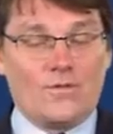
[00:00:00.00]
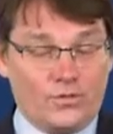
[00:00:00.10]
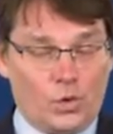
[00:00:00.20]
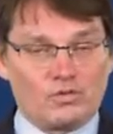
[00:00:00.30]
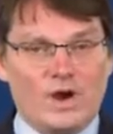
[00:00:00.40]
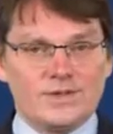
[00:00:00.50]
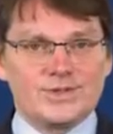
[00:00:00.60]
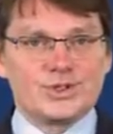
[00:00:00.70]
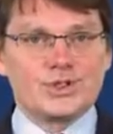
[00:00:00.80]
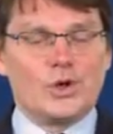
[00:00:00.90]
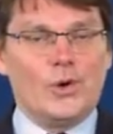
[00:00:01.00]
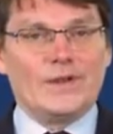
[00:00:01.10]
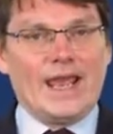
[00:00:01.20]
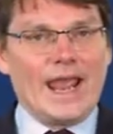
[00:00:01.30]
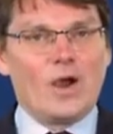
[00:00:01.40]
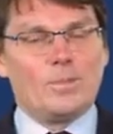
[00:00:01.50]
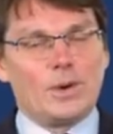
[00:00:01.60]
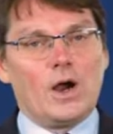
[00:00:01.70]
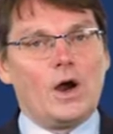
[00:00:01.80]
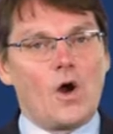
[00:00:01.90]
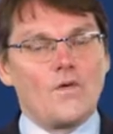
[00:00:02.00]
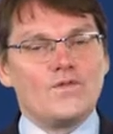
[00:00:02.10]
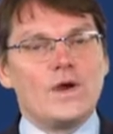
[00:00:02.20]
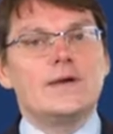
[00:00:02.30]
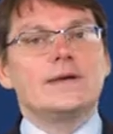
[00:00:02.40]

for us on our behalf,